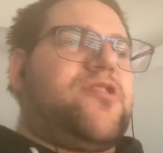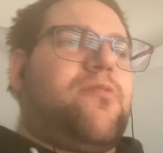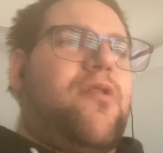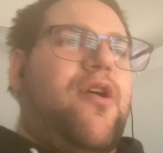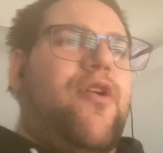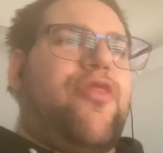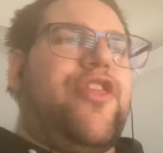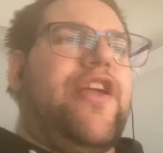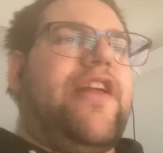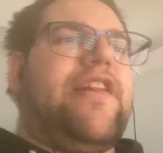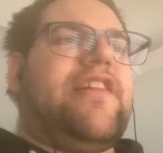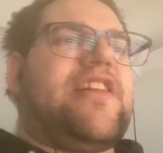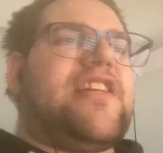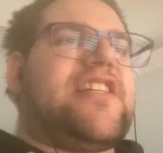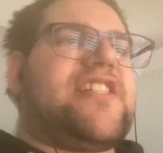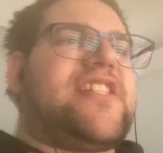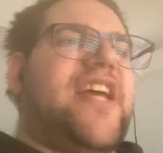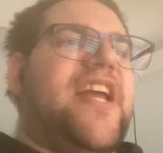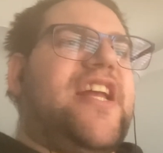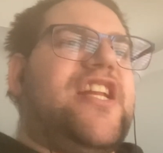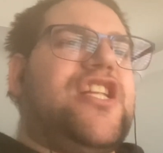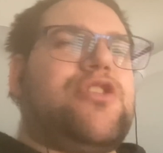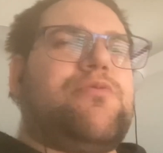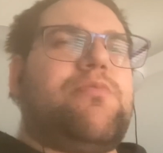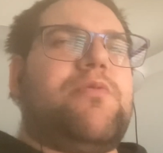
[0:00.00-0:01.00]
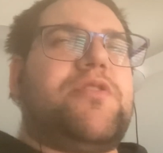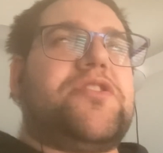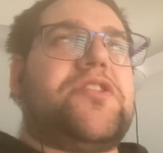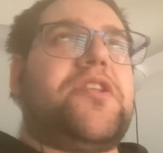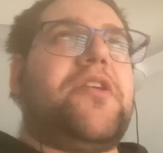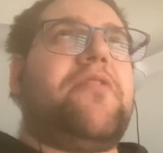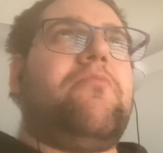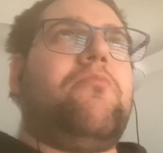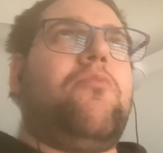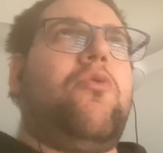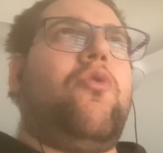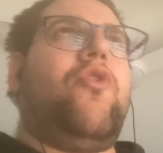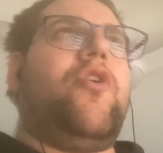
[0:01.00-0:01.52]
But I think the Saints by
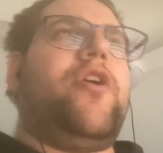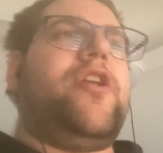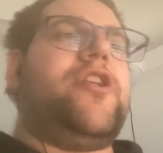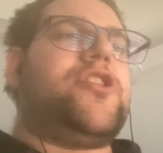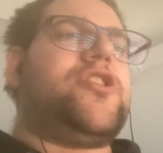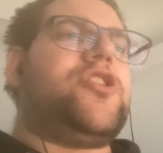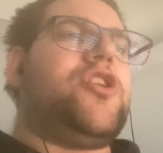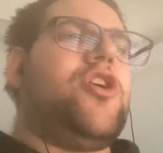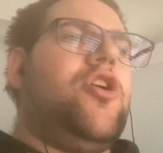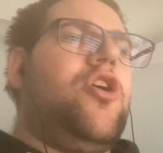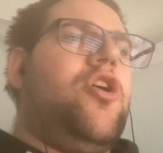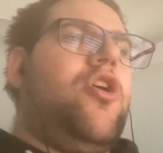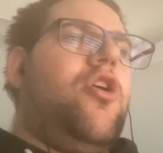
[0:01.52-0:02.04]
7 points,